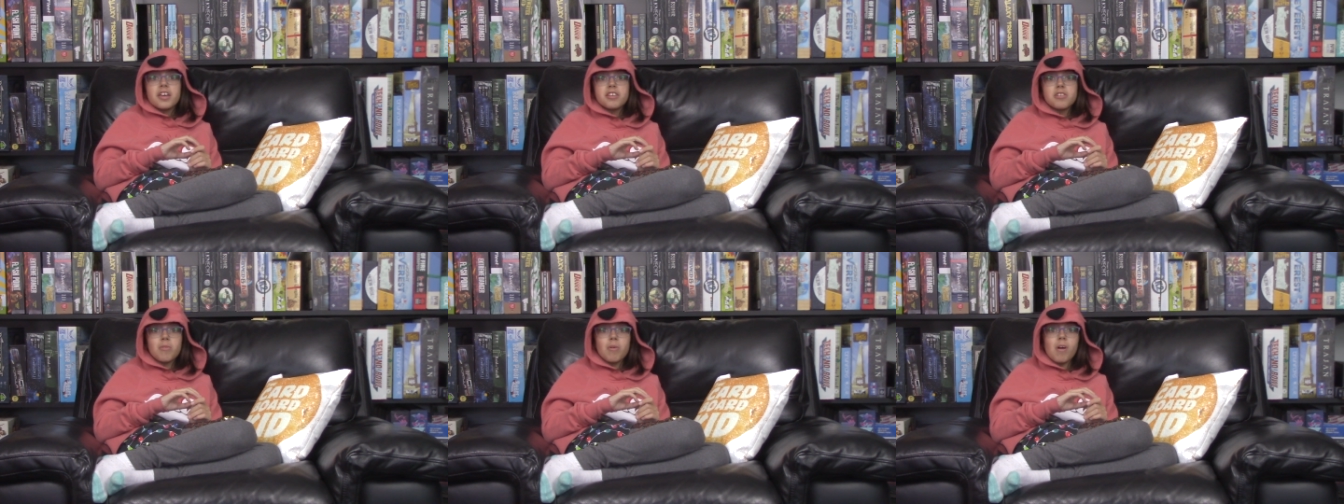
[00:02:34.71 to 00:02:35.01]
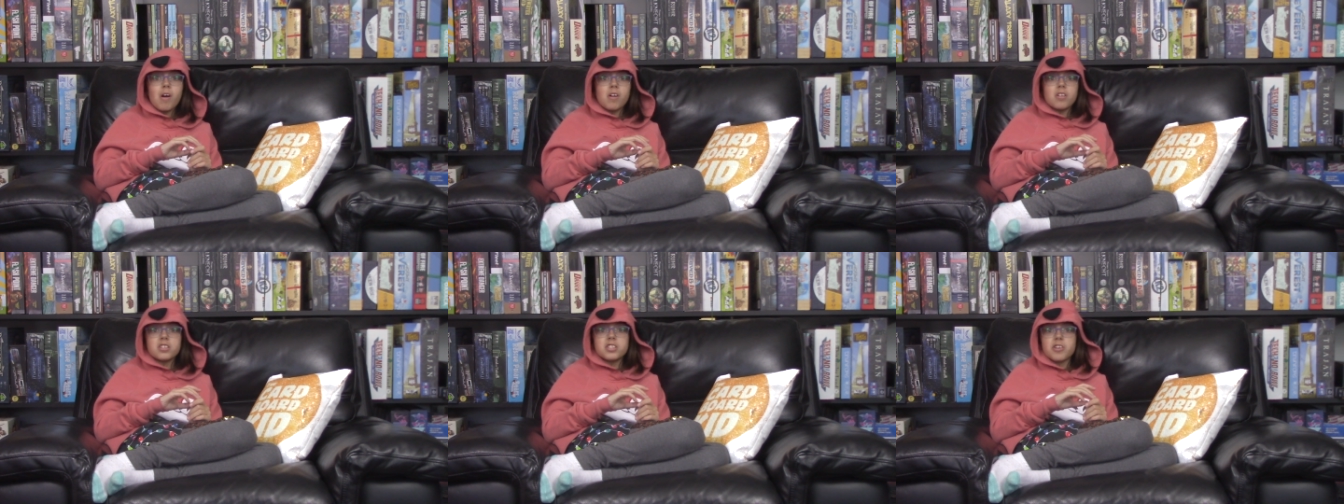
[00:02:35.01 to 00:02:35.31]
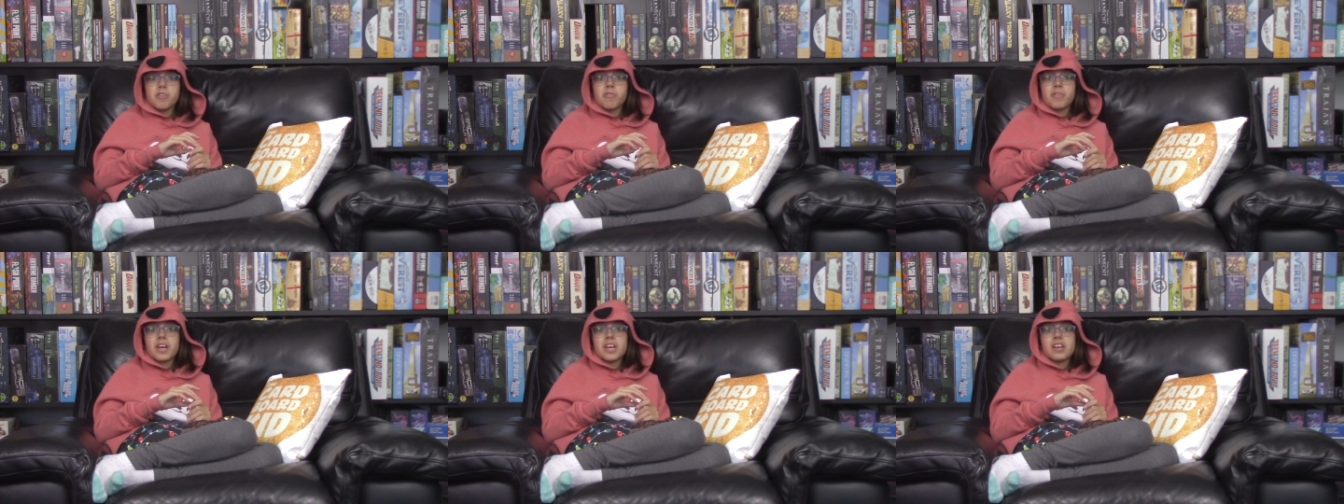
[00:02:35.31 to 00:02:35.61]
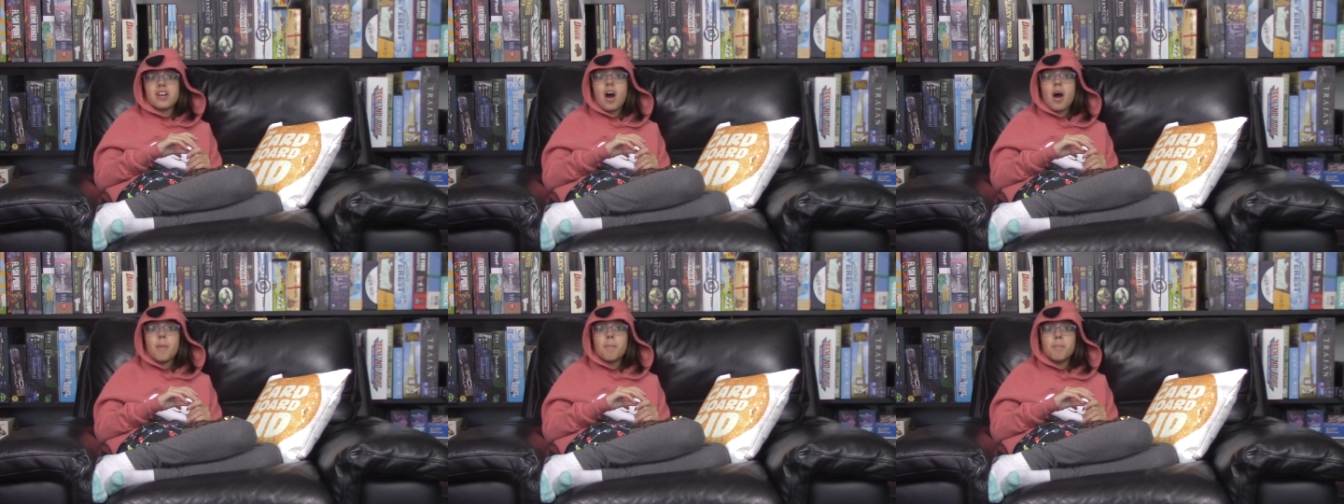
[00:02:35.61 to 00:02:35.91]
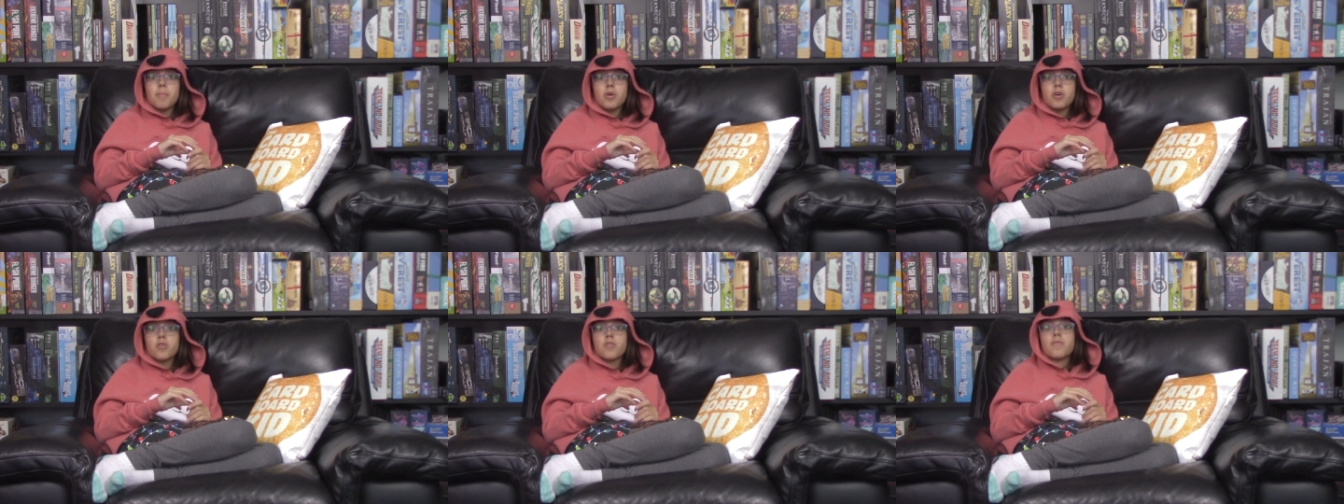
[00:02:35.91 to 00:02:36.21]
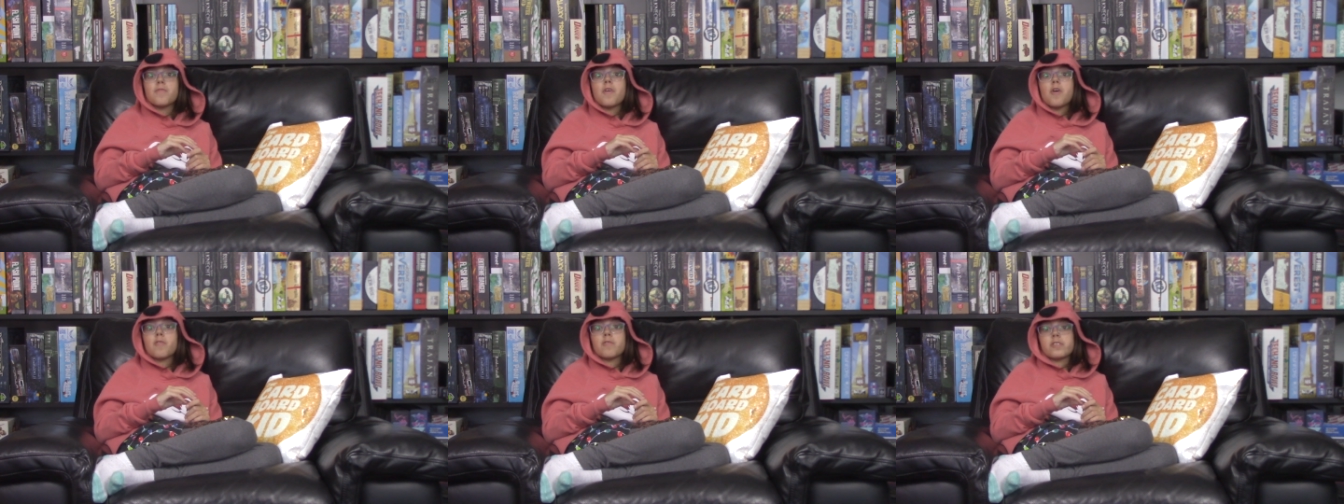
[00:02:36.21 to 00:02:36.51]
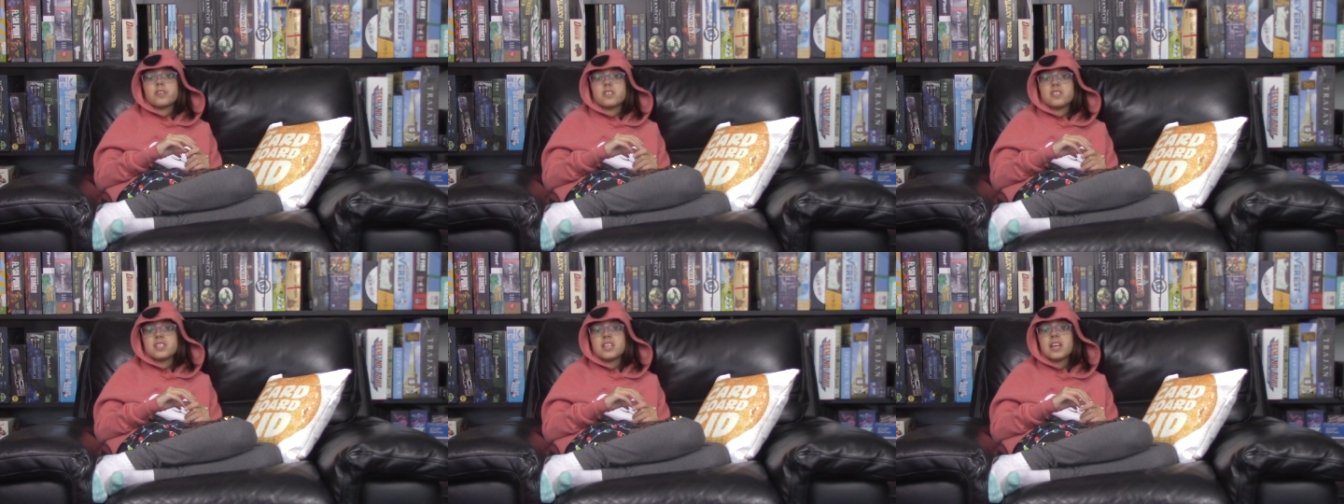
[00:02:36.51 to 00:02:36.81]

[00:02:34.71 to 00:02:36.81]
You also cannot move over